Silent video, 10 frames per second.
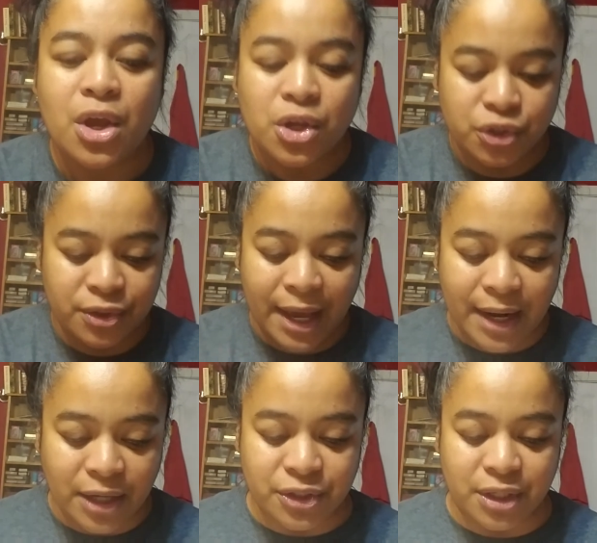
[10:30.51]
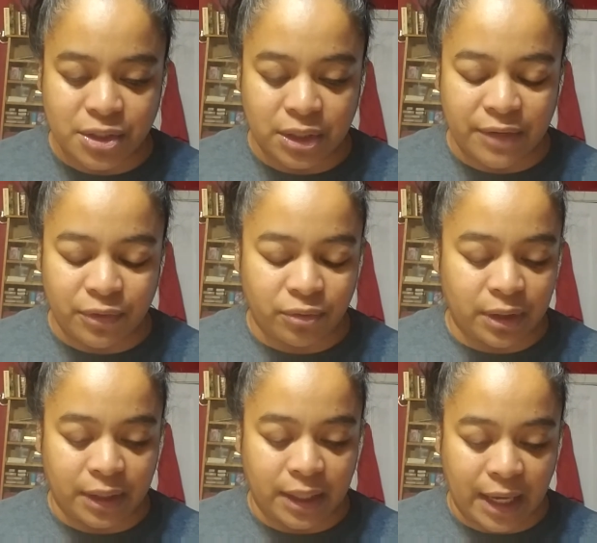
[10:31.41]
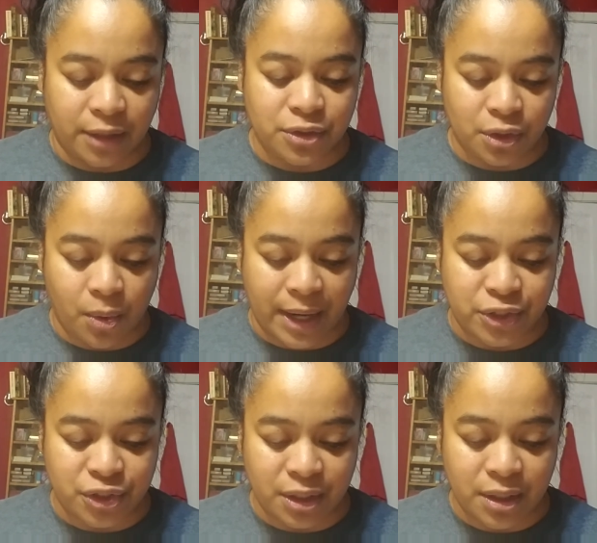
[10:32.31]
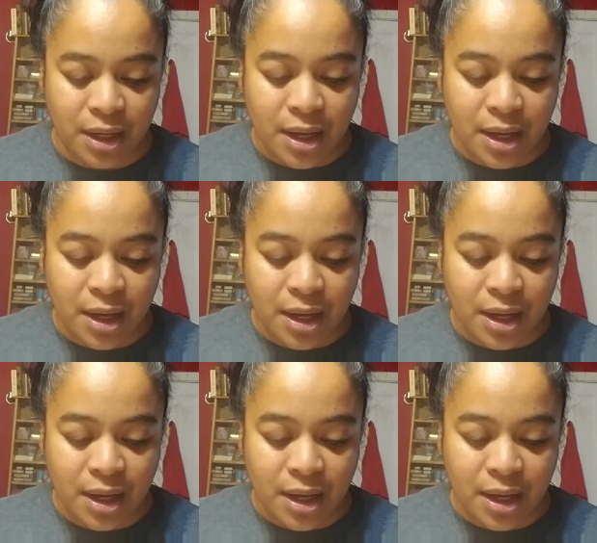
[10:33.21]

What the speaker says: So that actually doesn't even really answer the question